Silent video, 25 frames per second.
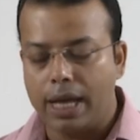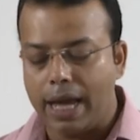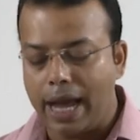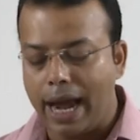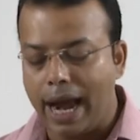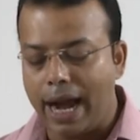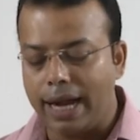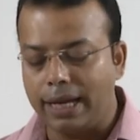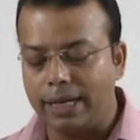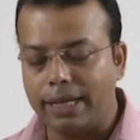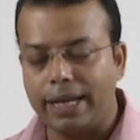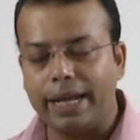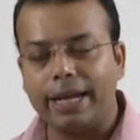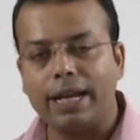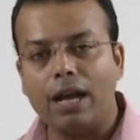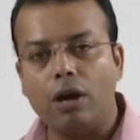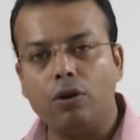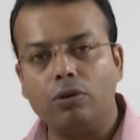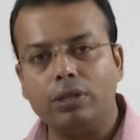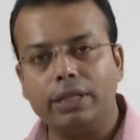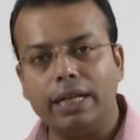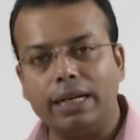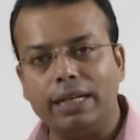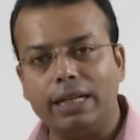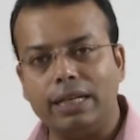and take
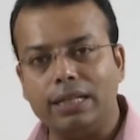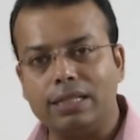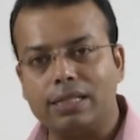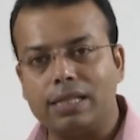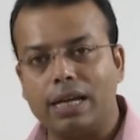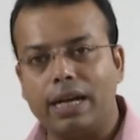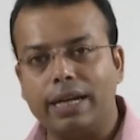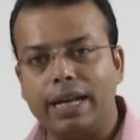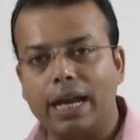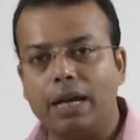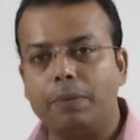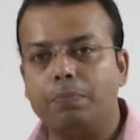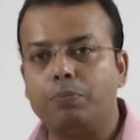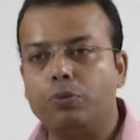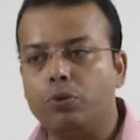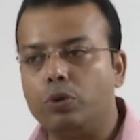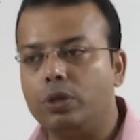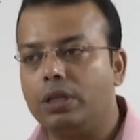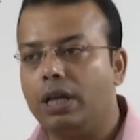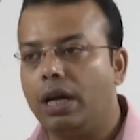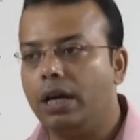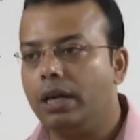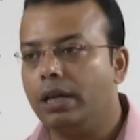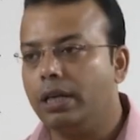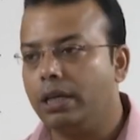out that insert and put
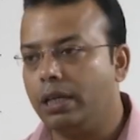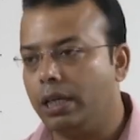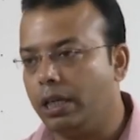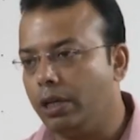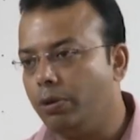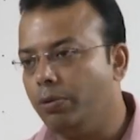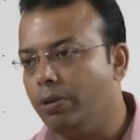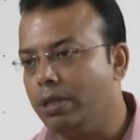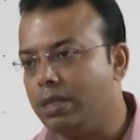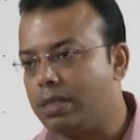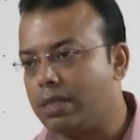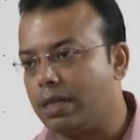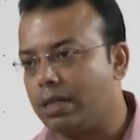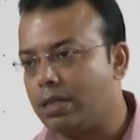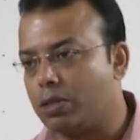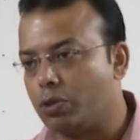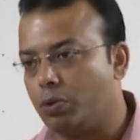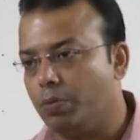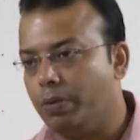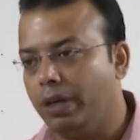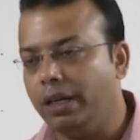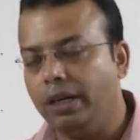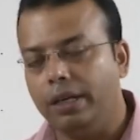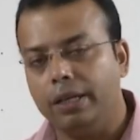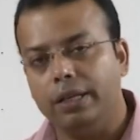the new inserts
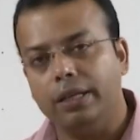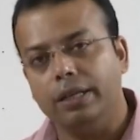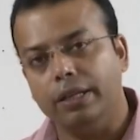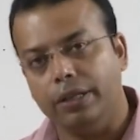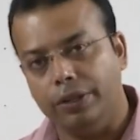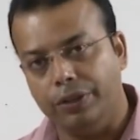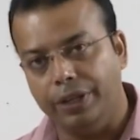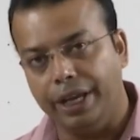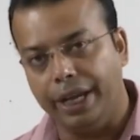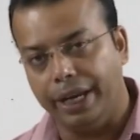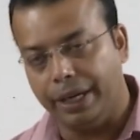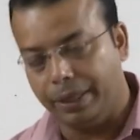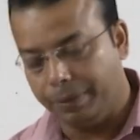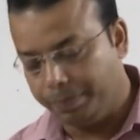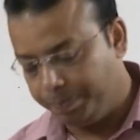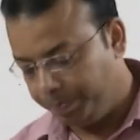over there.